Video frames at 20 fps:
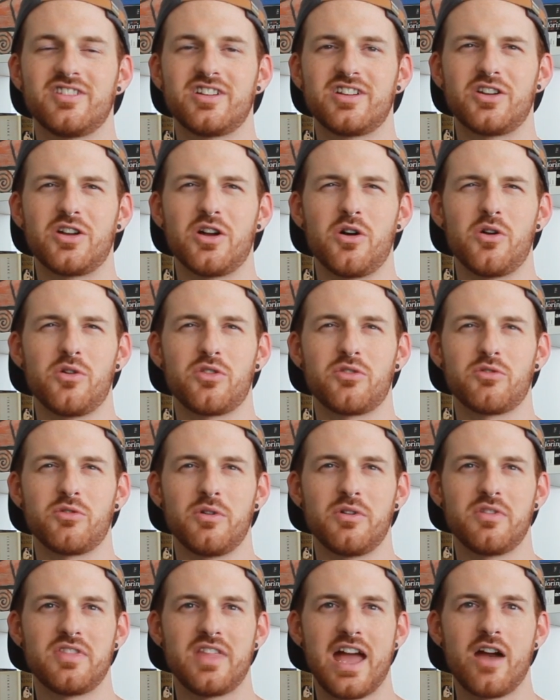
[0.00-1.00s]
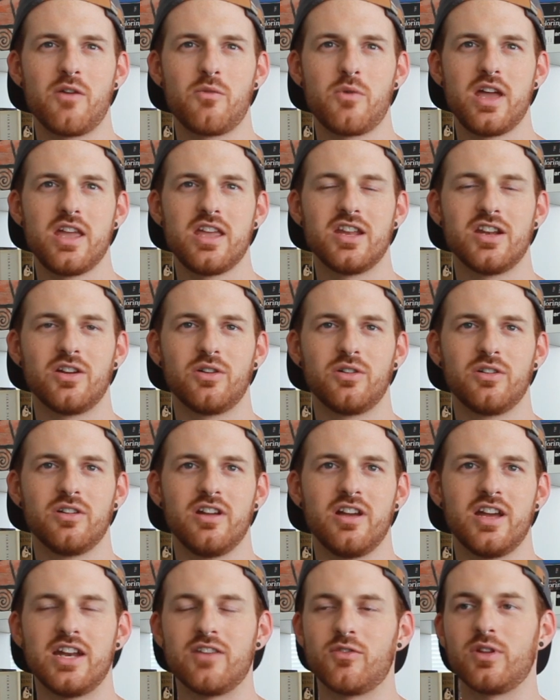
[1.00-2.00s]
go through it that way, you know.
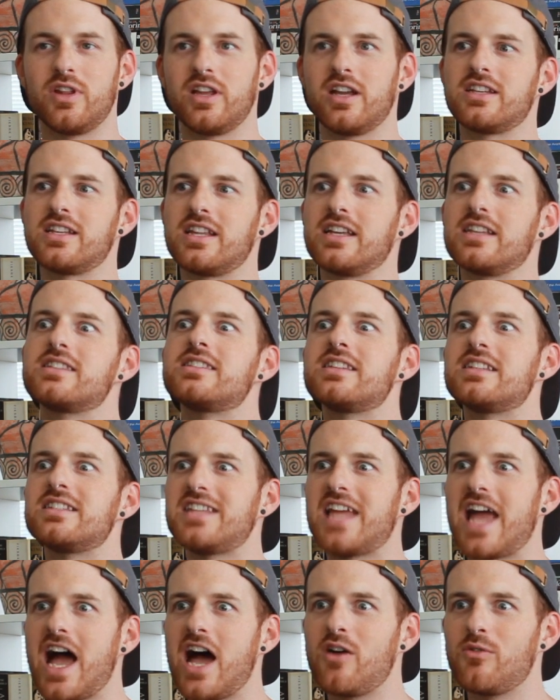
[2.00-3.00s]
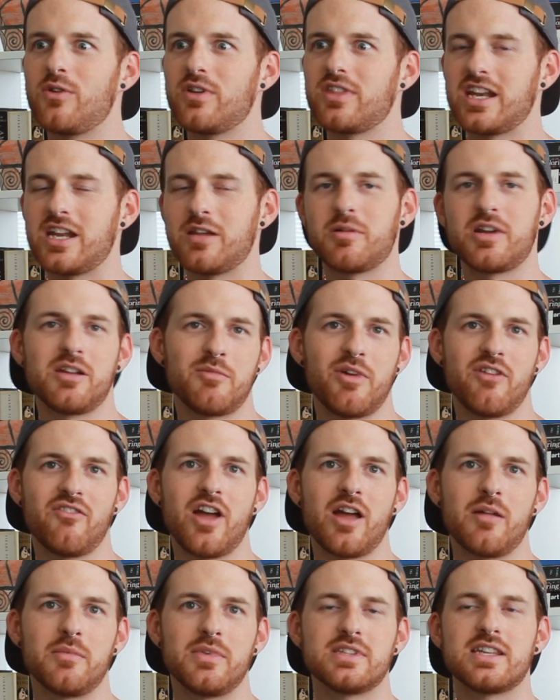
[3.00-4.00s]
Never really got to like sit down with anybody in my
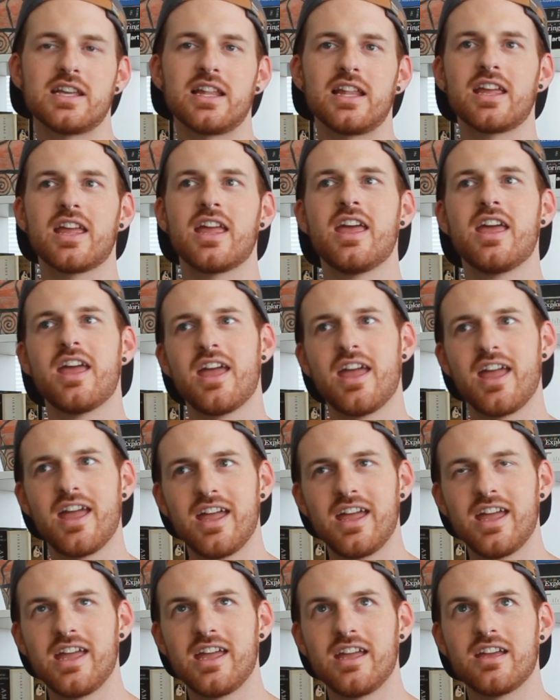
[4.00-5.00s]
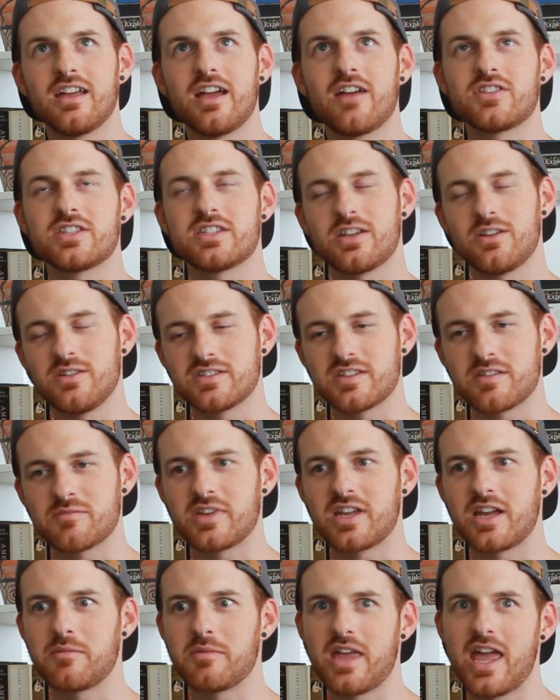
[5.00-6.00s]
family and say like, hey, I have to tell you
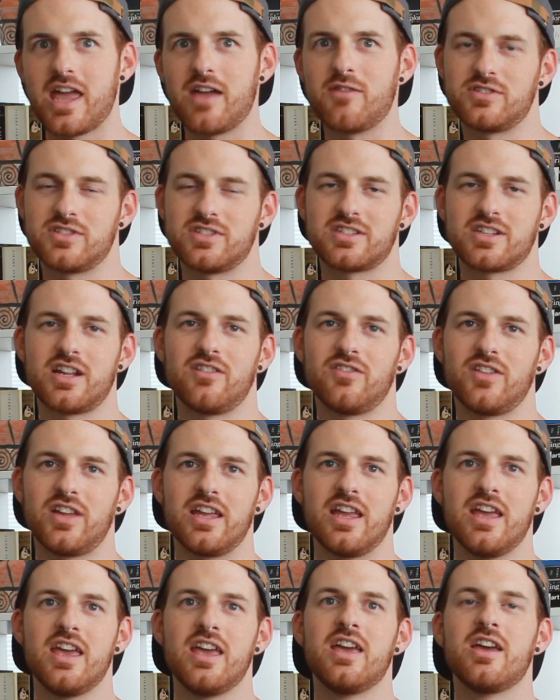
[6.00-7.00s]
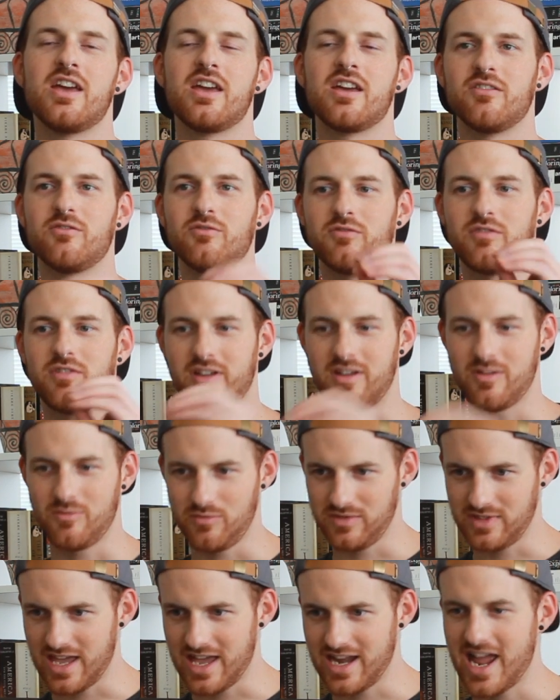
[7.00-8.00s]
something, I'm gay. It was just kind of like
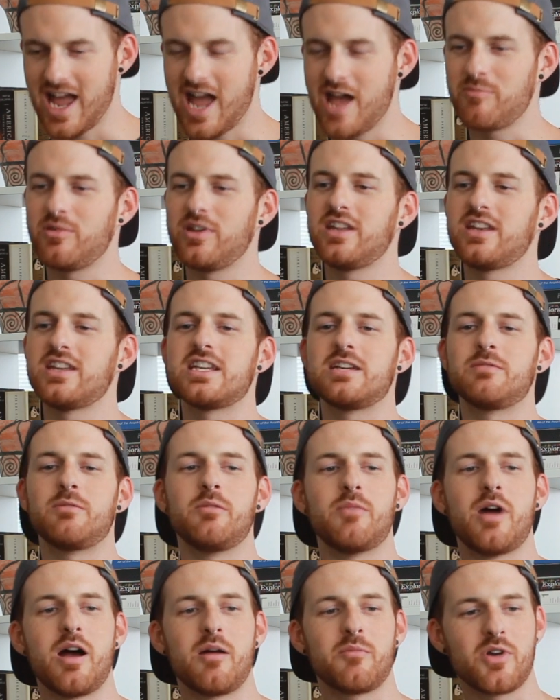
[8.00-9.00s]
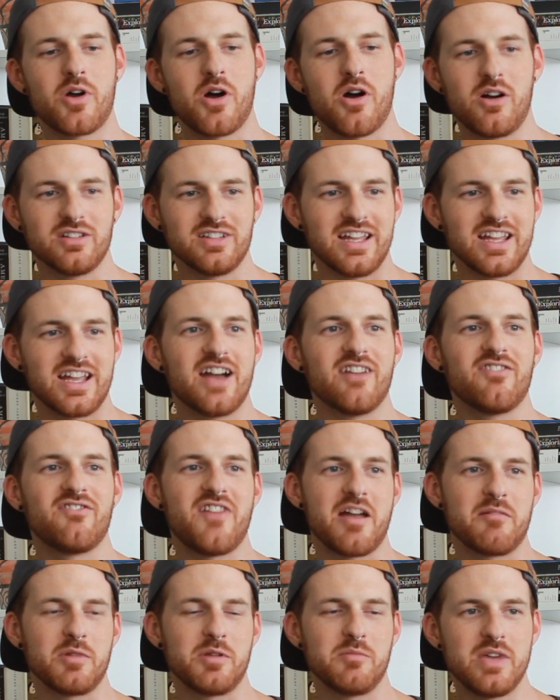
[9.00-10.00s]
that happened, and my mom called like a
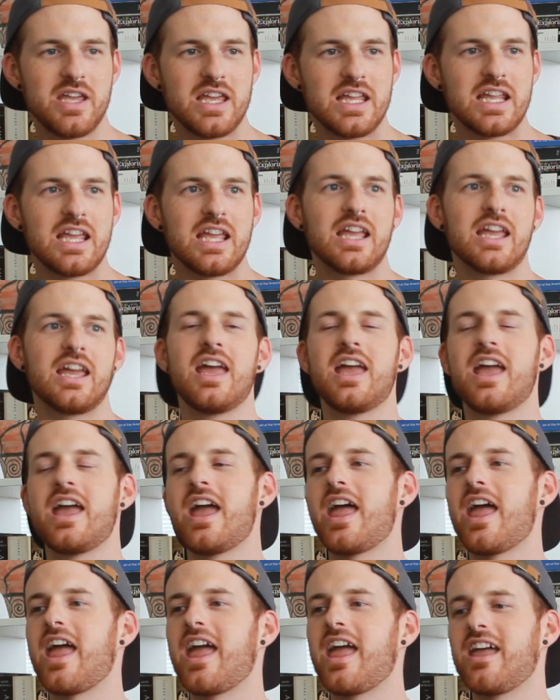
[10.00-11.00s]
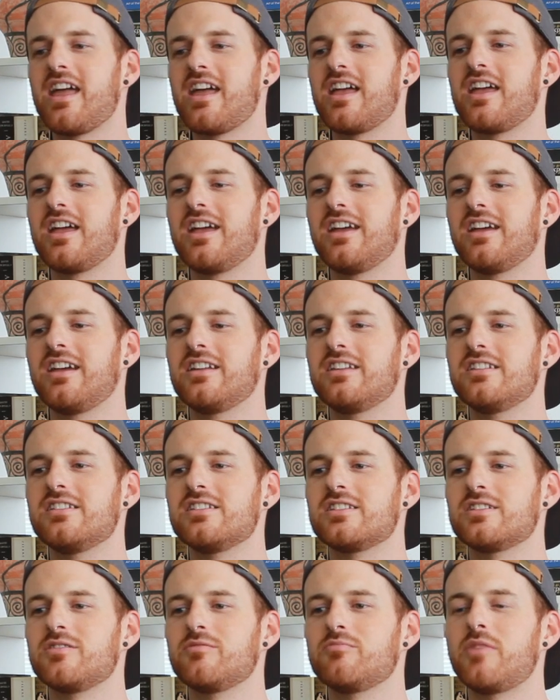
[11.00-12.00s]
family meeting,
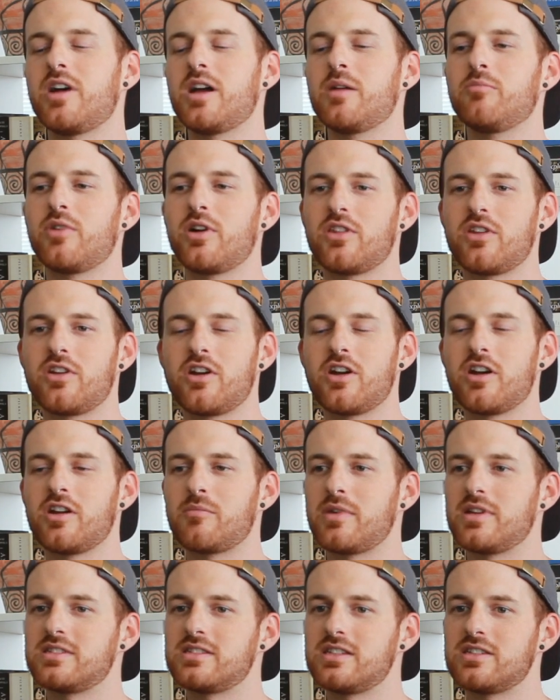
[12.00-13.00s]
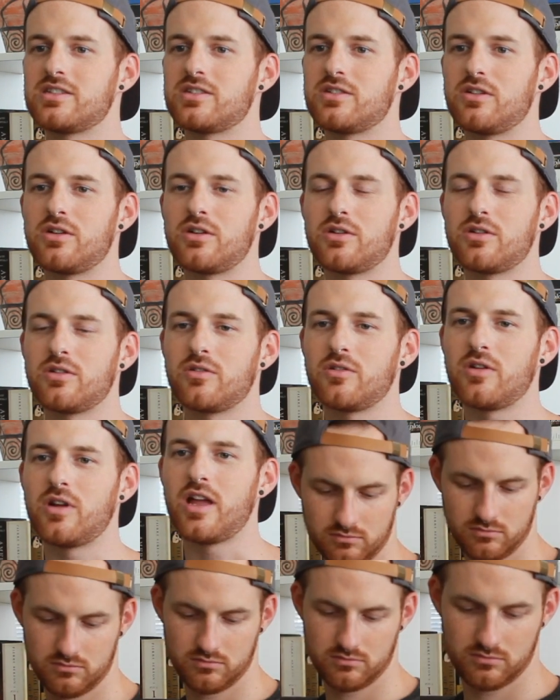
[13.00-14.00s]
and my brother and my sister
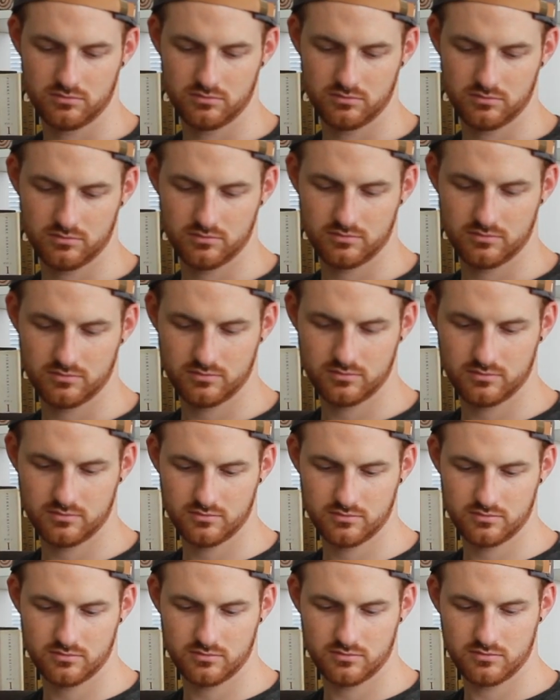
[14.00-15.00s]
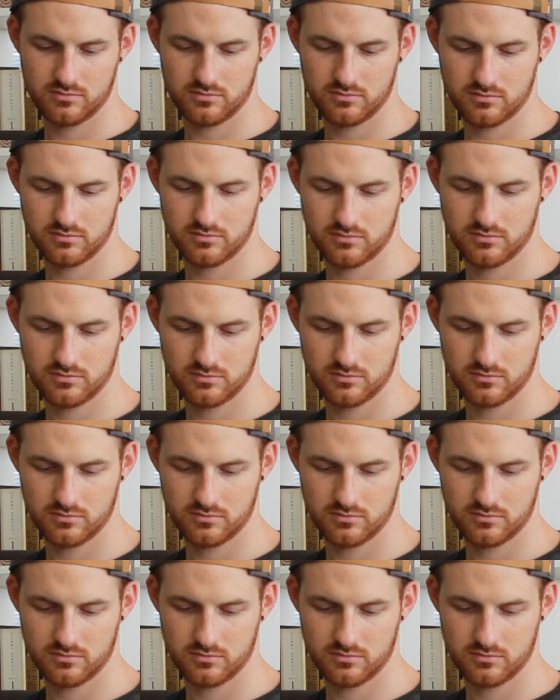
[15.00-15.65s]
and my dad were there,